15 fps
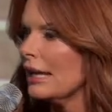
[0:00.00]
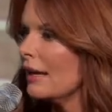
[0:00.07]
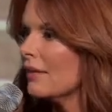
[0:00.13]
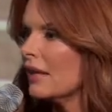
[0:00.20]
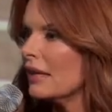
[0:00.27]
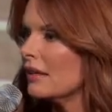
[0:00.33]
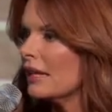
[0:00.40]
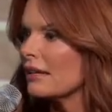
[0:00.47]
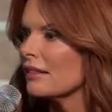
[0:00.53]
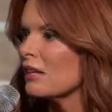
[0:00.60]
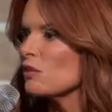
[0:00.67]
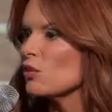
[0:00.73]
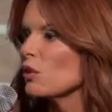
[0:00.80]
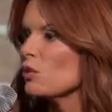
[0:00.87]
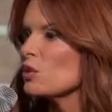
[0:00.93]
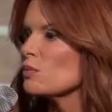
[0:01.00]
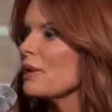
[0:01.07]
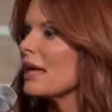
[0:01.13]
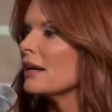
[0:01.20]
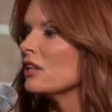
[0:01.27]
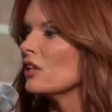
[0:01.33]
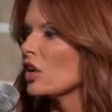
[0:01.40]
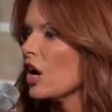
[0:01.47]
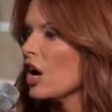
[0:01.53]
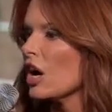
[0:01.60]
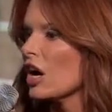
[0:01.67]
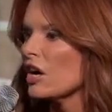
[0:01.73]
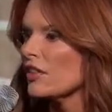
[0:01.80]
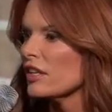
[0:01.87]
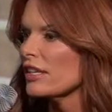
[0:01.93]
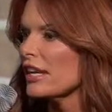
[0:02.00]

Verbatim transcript: And the, like the, those men in the car, the